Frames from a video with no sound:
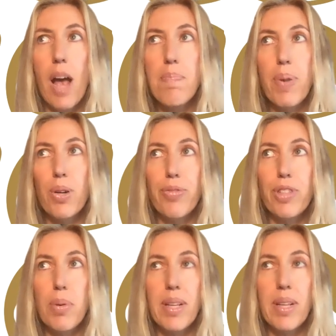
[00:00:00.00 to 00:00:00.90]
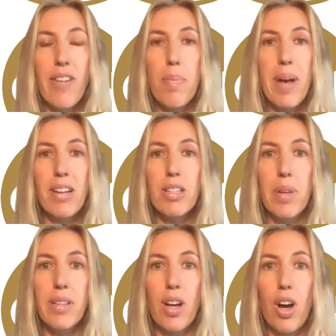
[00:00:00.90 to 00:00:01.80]
put off doing that for about a
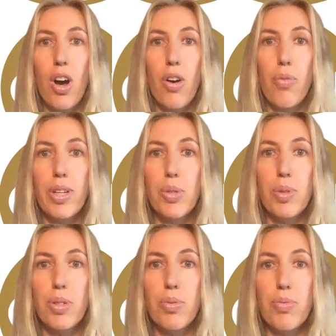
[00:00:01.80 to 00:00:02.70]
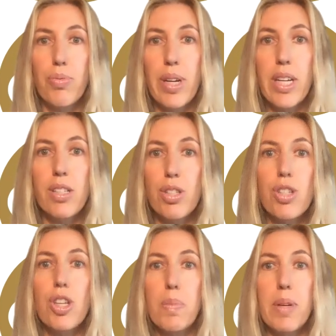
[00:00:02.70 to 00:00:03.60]
month and a half, which was really
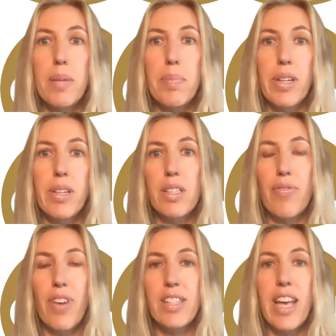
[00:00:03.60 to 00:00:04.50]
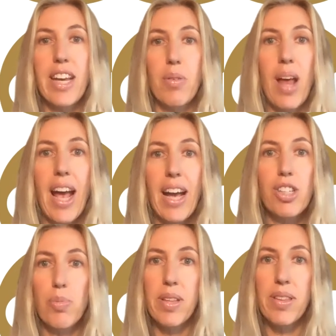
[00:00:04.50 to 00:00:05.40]
stupid, because if I'd taken
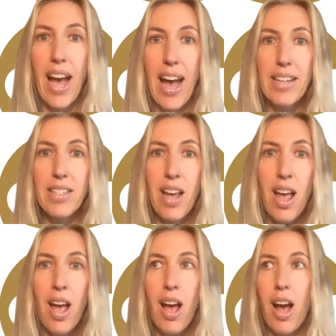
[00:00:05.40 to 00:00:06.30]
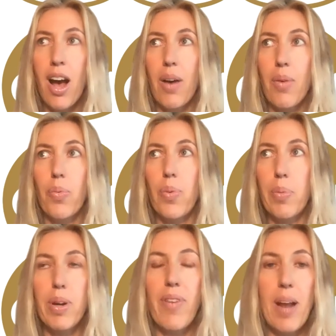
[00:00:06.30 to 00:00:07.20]
action with that, we
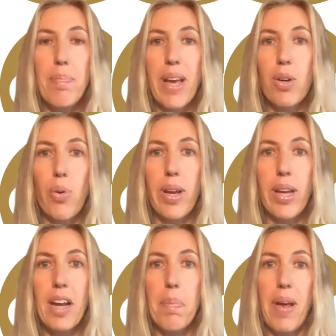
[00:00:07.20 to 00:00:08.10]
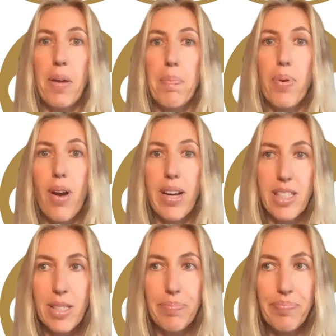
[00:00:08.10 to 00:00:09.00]
would have had Bitcoin at a better
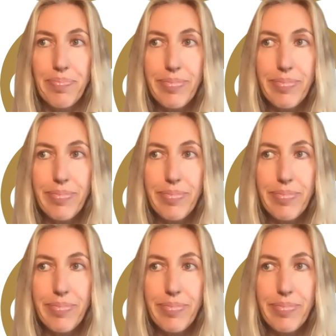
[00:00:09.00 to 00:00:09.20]
price.